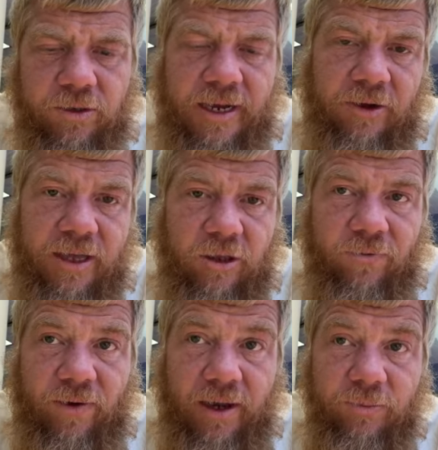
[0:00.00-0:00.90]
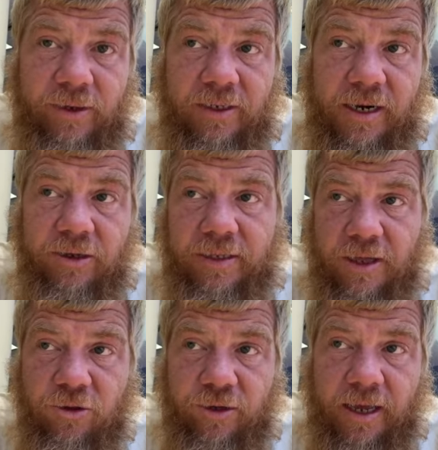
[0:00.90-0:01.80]
Now, can you find weed there?
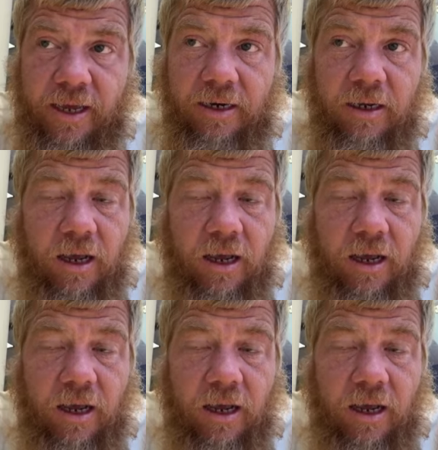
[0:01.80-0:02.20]
Yes, you can.